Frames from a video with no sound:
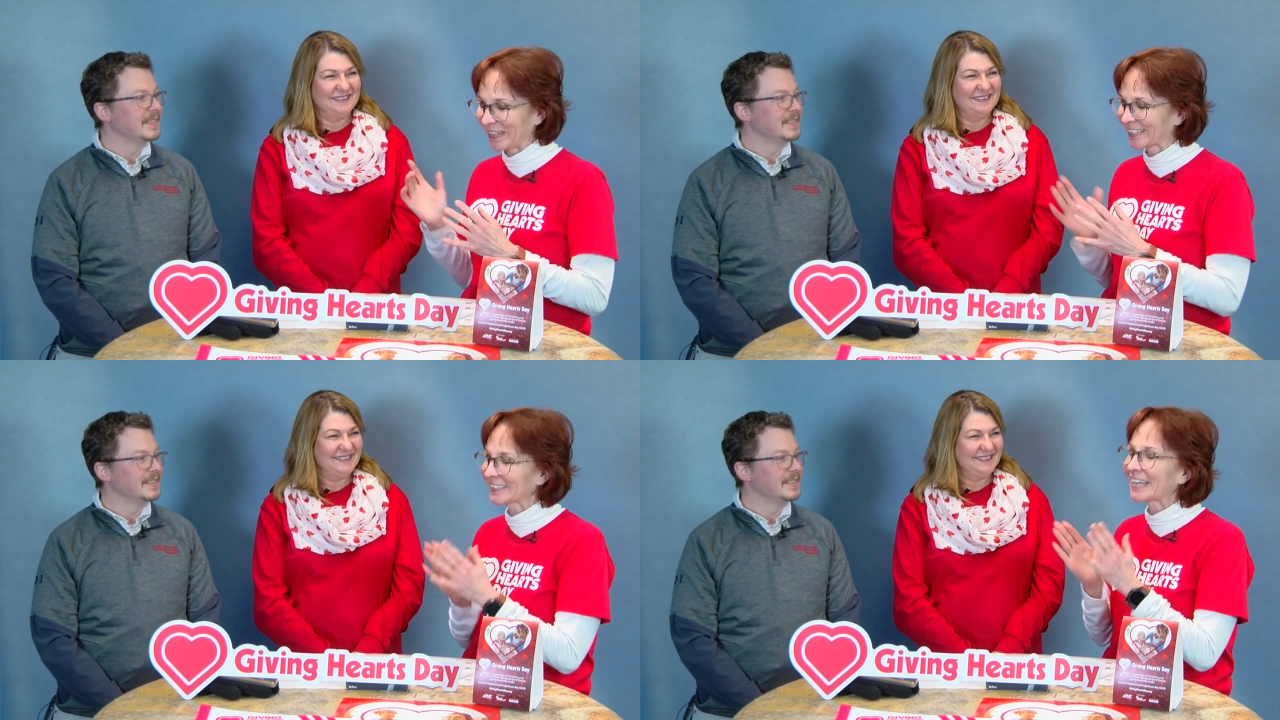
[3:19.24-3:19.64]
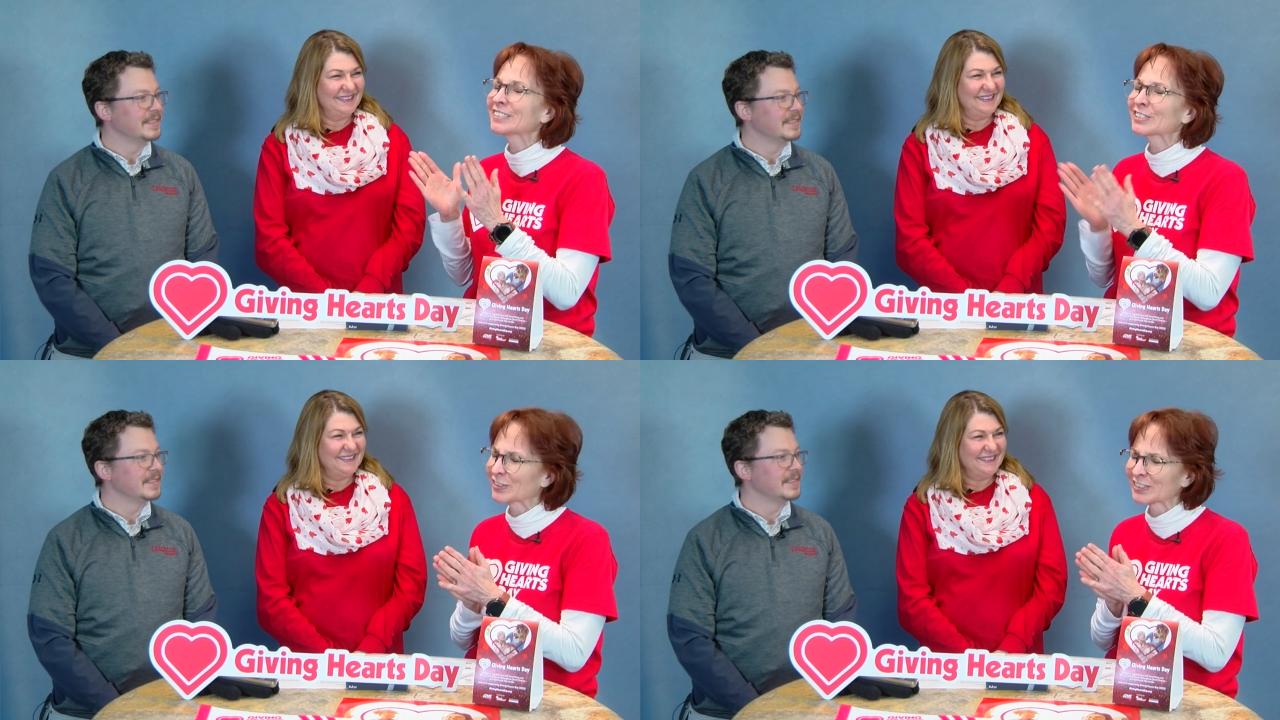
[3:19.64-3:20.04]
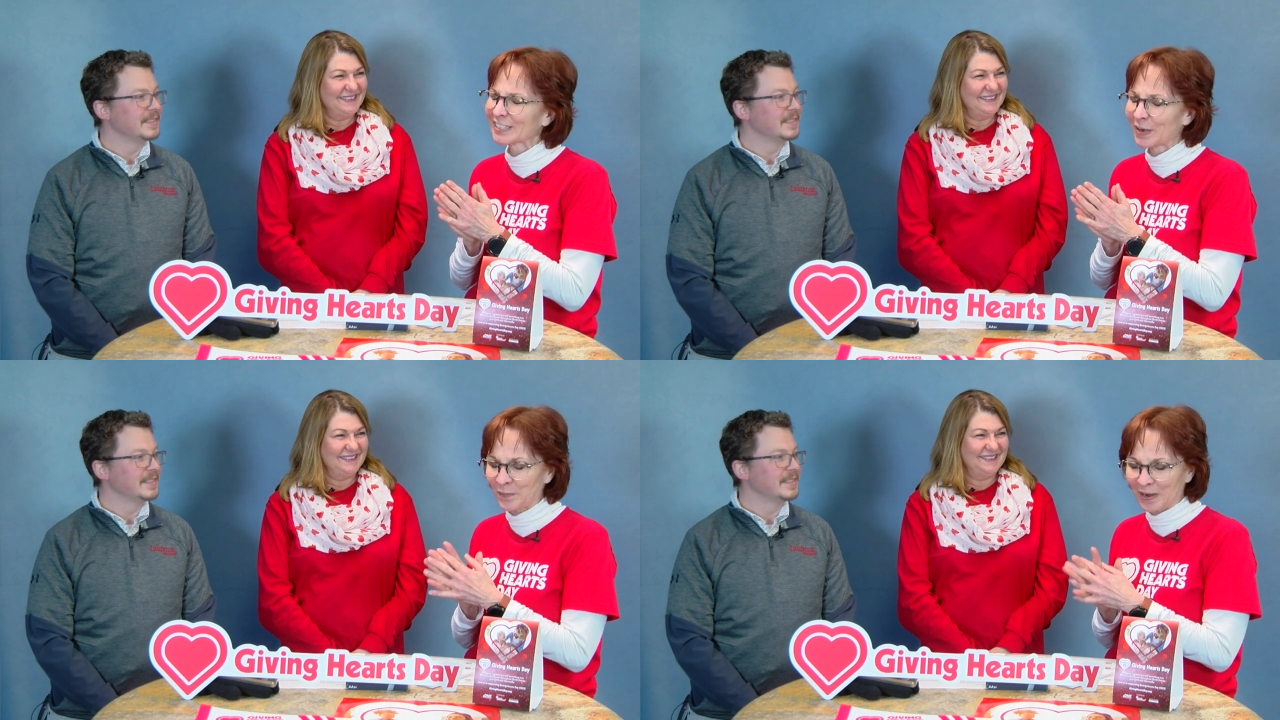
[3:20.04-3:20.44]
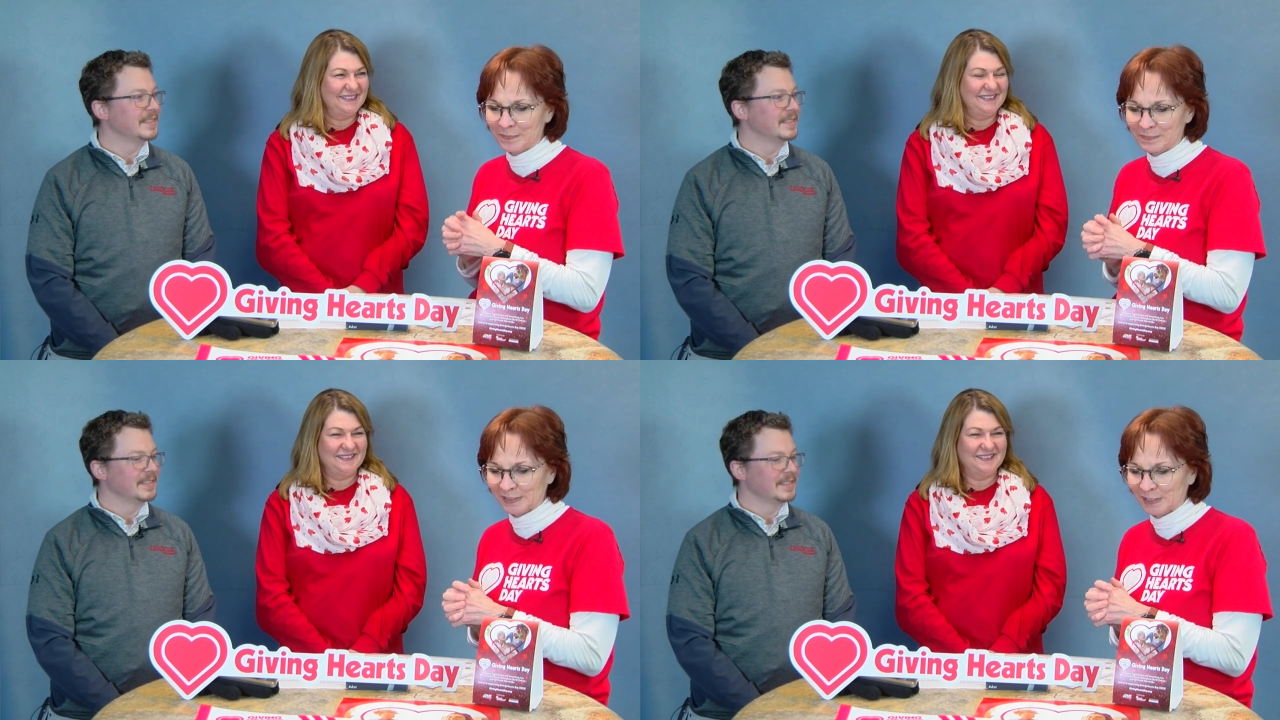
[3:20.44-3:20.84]
Speaker 1: because I certainly don't want to
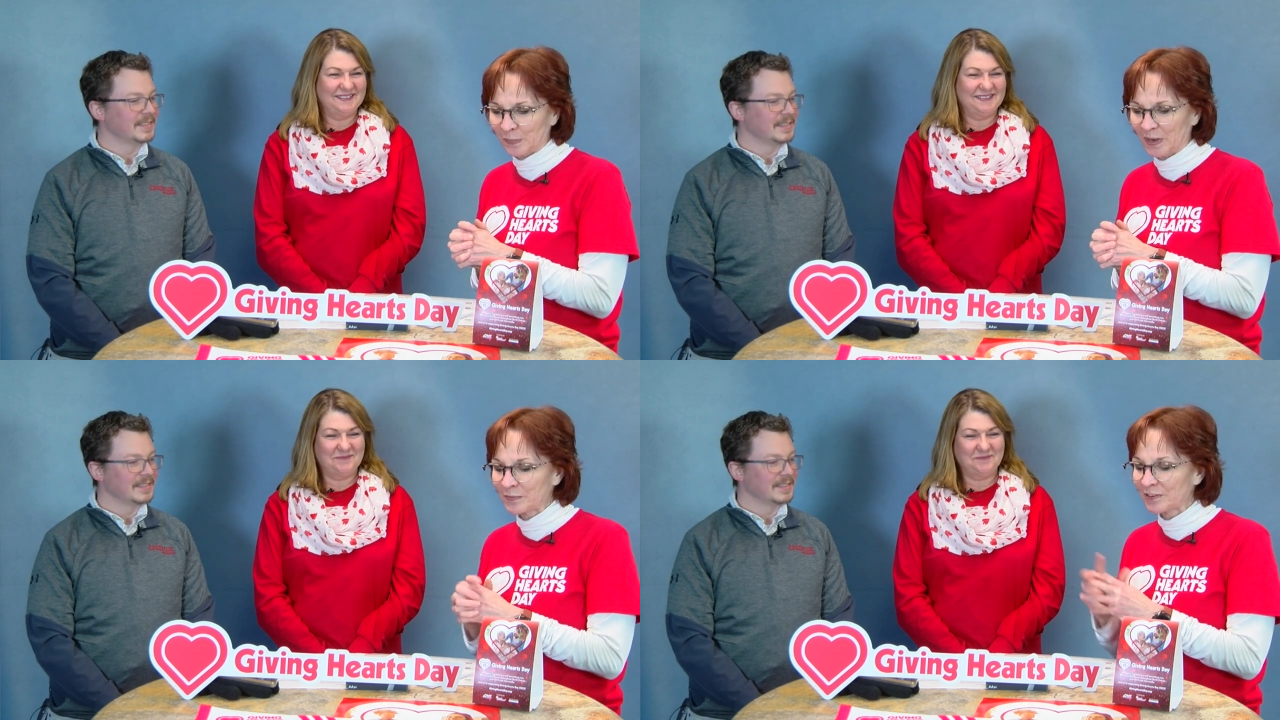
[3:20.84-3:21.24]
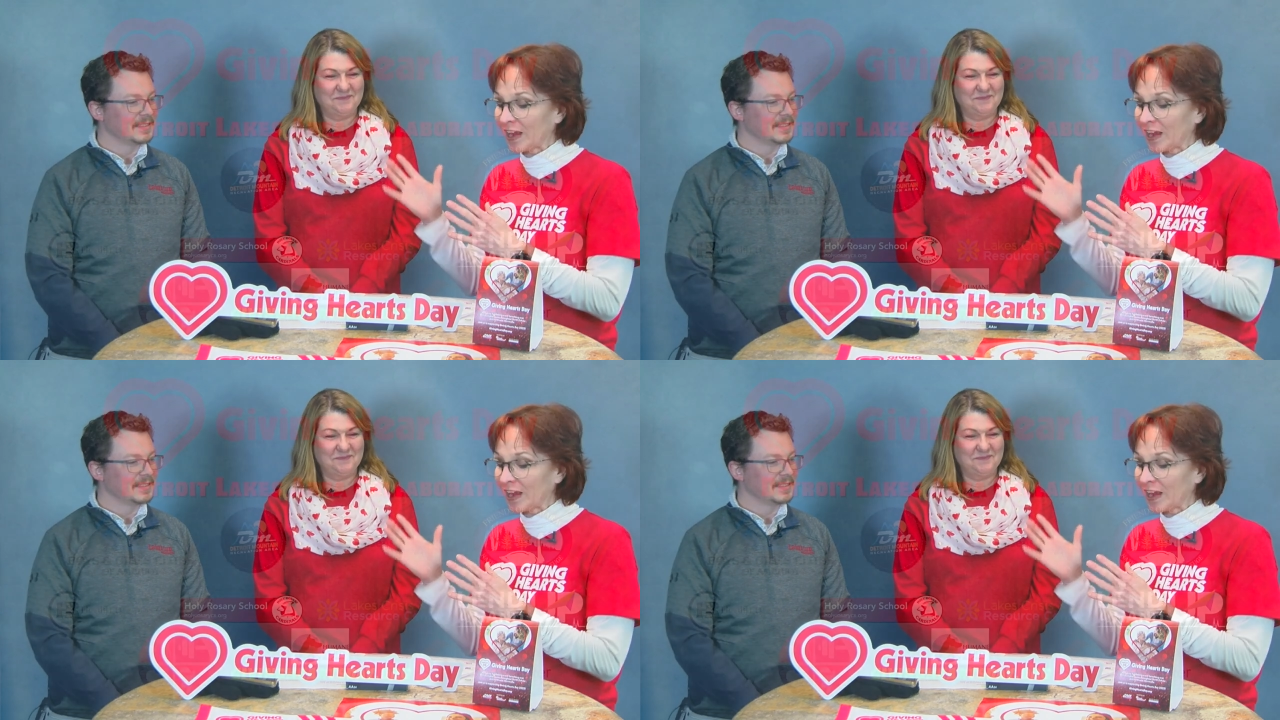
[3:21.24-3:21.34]
miss one. We've